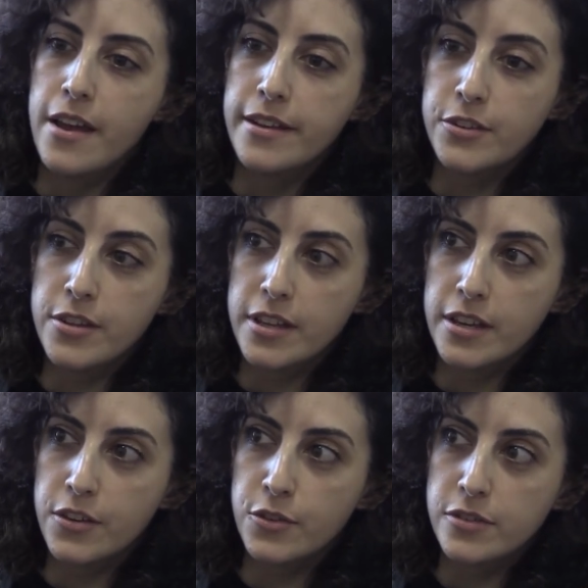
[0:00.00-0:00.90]
And do you
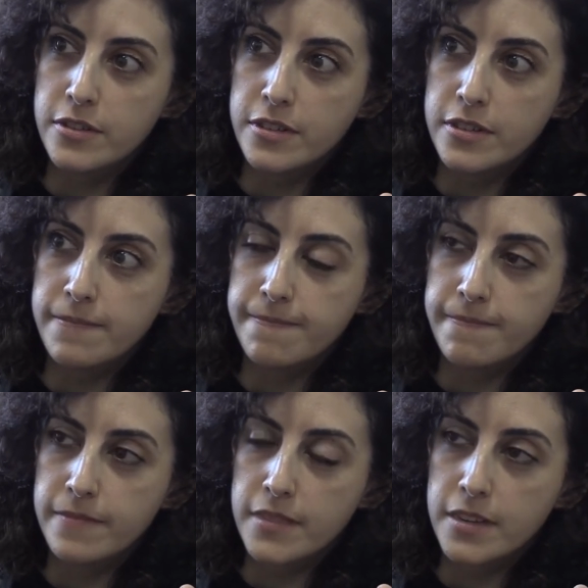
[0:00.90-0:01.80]
think you'll,
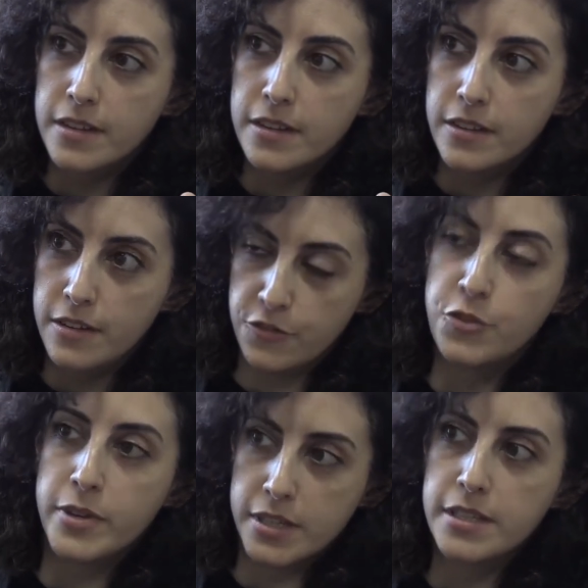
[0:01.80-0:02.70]
do
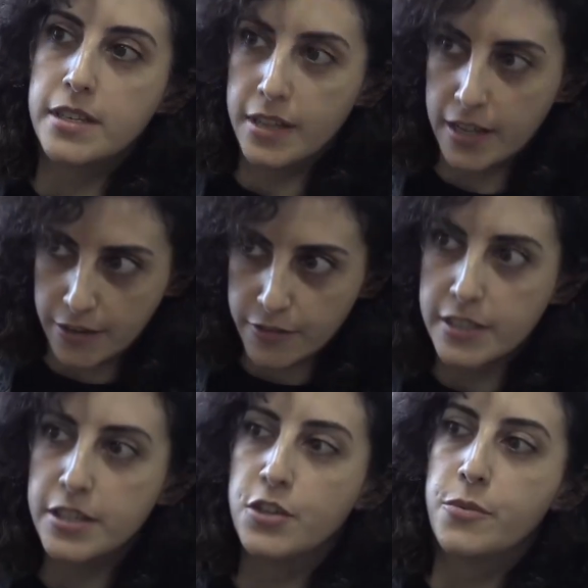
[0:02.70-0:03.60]
you want to kind of
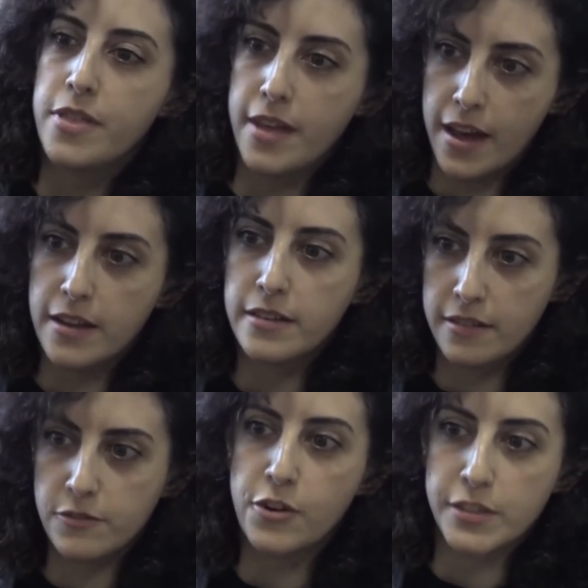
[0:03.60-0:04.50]
continue with that
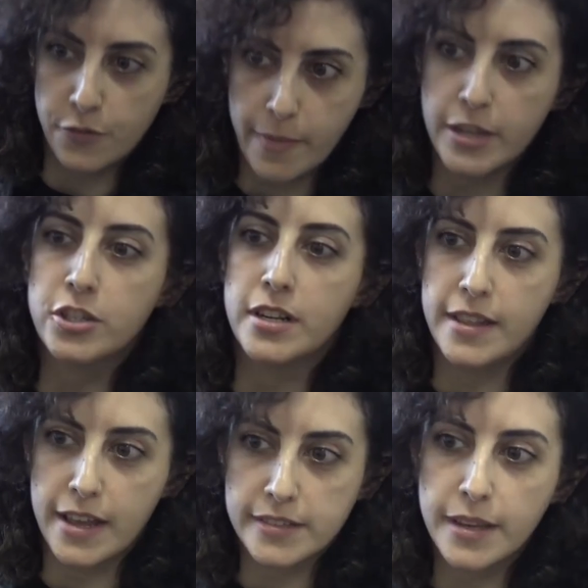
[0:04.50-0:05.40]
transformation of
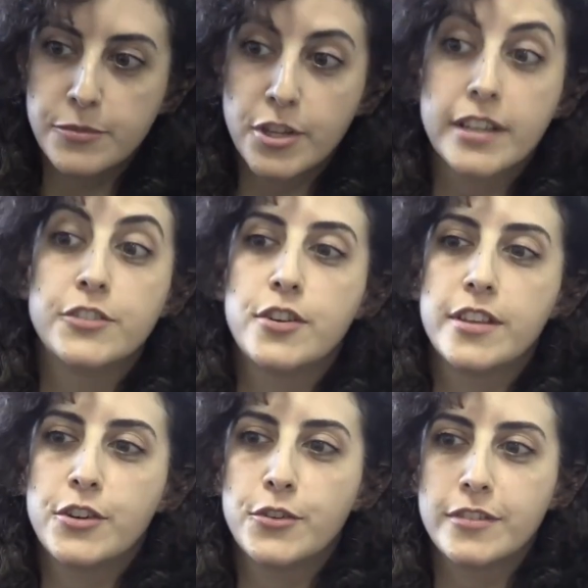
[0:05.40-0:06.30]
that subject? And do you
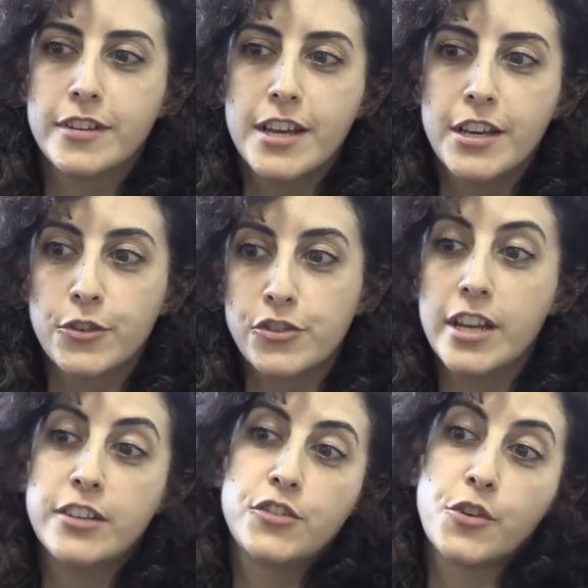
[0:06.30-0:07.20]
think you'll, you'll
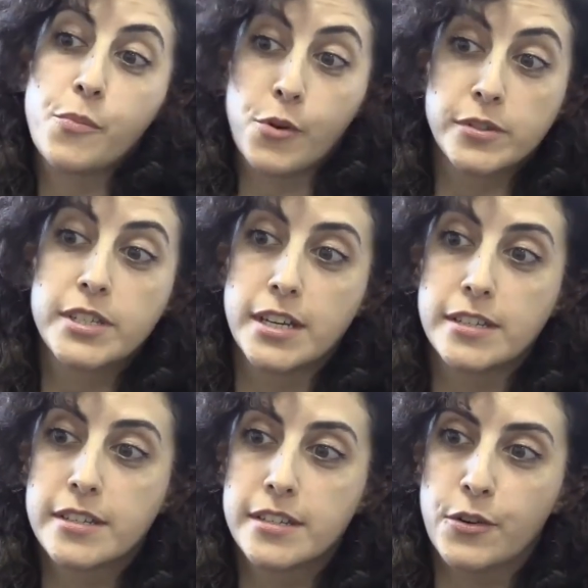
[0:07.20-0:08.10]
change your
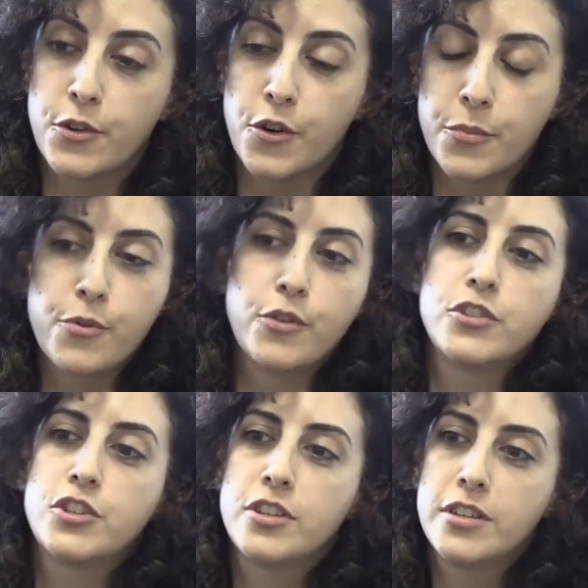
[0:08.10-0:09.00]
process or your
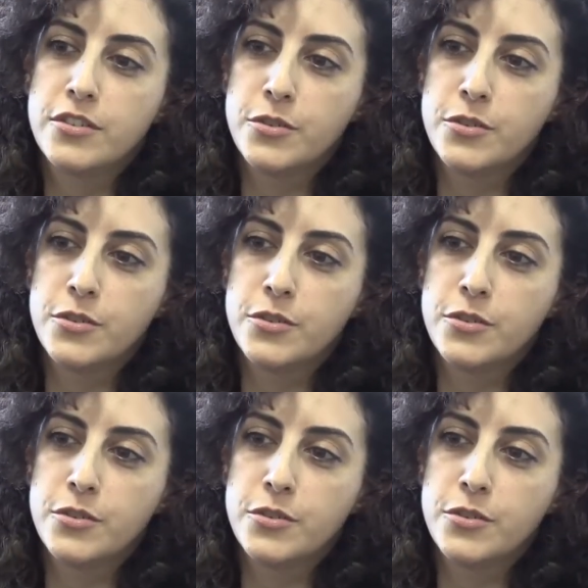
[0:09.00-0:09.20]
approach